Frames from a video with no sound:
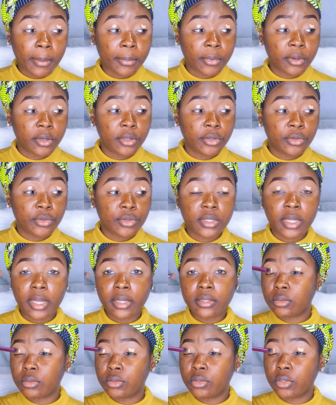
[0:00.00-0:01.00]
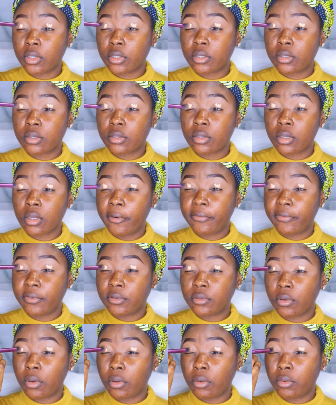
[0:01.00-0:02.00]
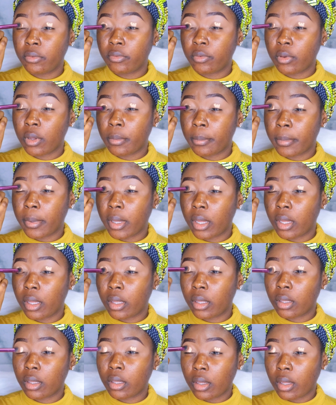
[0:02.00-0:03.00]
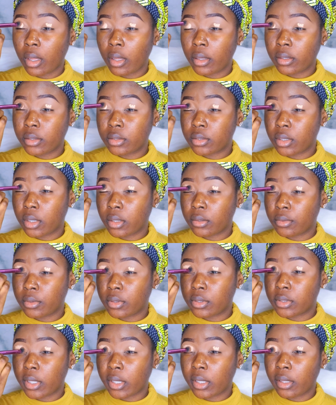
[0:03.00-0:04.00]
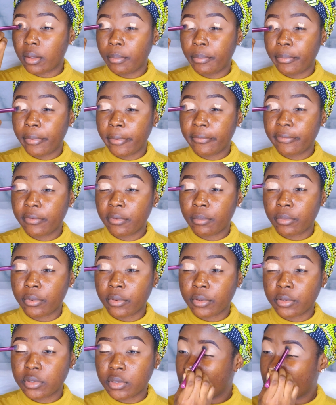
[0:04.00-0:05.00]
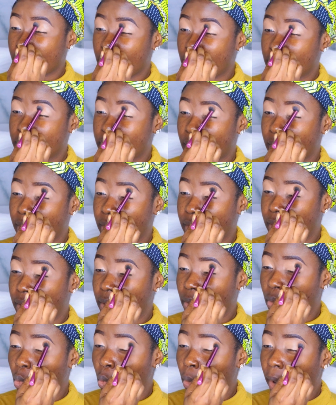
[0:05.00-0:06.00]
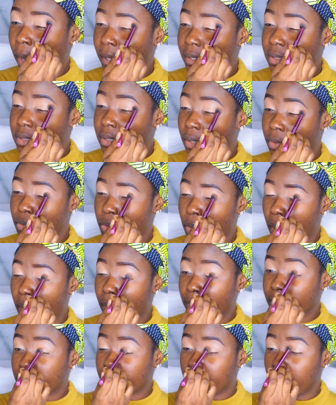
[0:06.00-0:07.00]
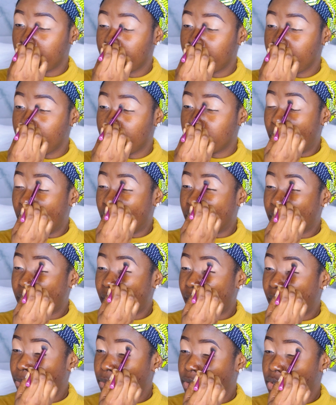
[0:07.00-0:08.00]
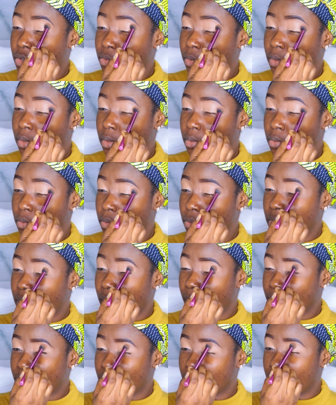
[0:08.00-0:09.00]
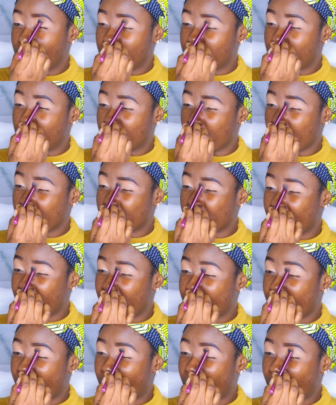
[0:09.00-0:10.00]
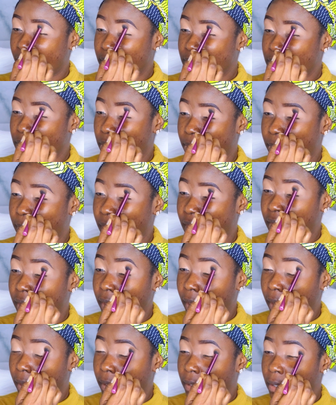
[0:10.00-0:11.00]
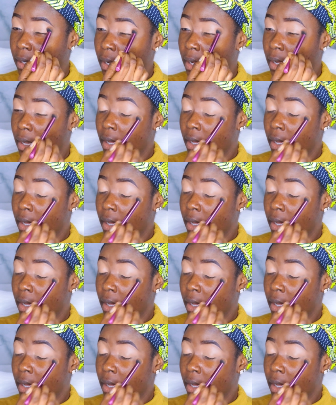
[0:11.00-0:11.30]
I'm going to use that to just buff it all over my eyeshadow. It's like a buffing brush. You can use anything white that you have. Some people use Ben 9, which is really good. I'm still going to try to lay my hands on Ben 9